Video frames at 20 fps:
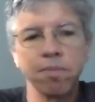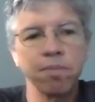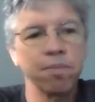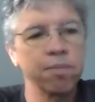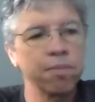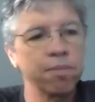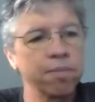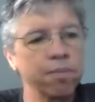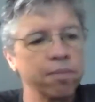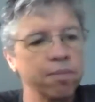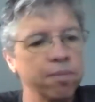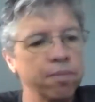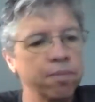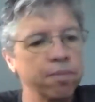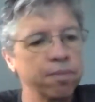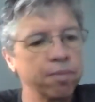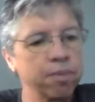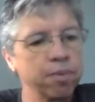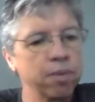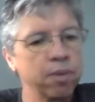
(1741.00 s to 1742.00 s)

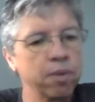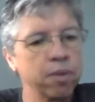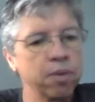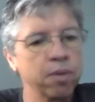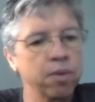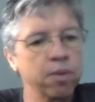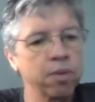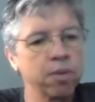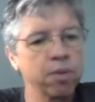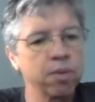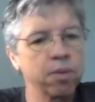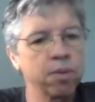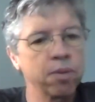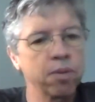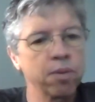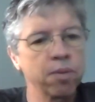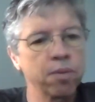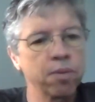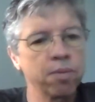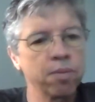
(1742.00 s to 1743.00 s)

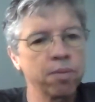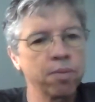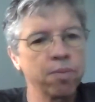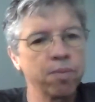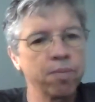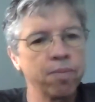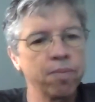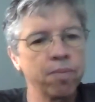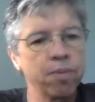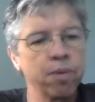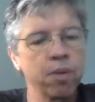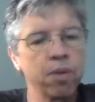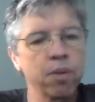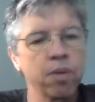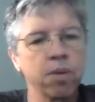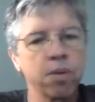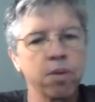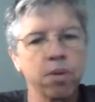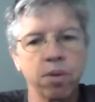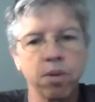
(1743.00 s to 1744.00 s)

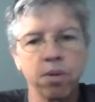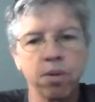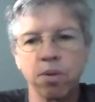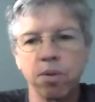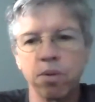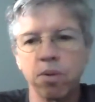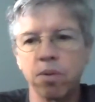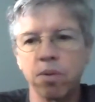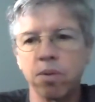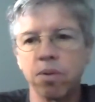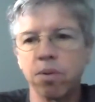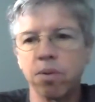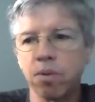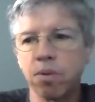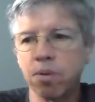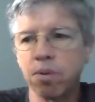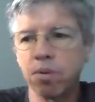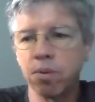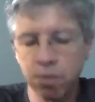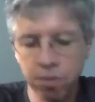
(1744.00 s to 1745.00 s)

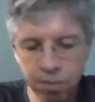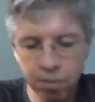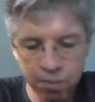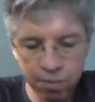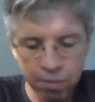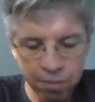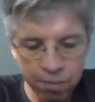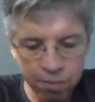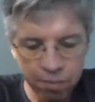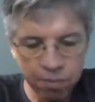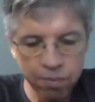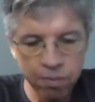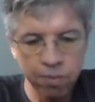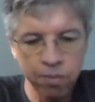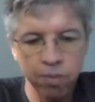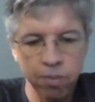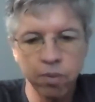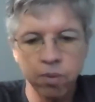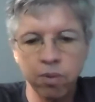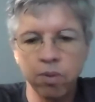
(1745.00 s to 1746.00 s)

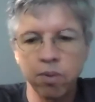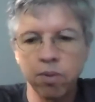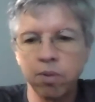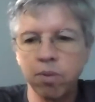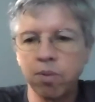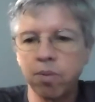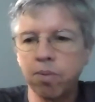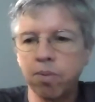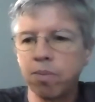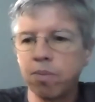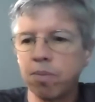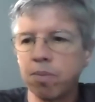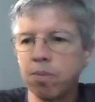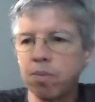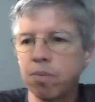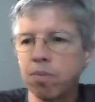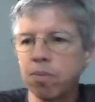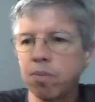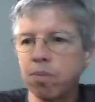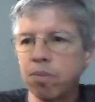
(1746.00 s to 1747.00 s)

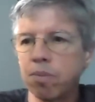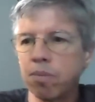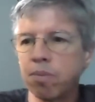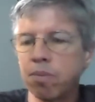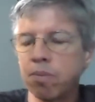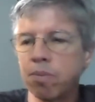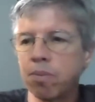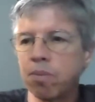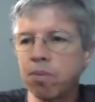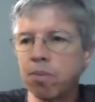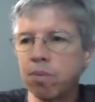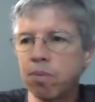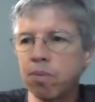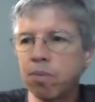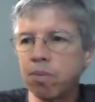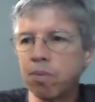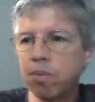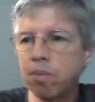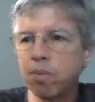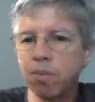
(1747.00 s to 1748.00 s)

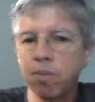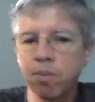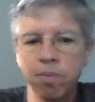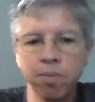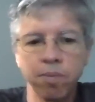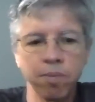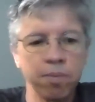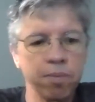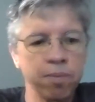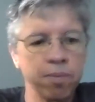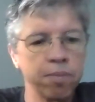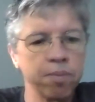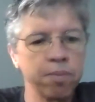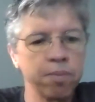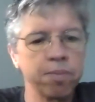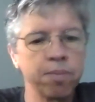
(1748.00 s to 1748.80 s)
(silent)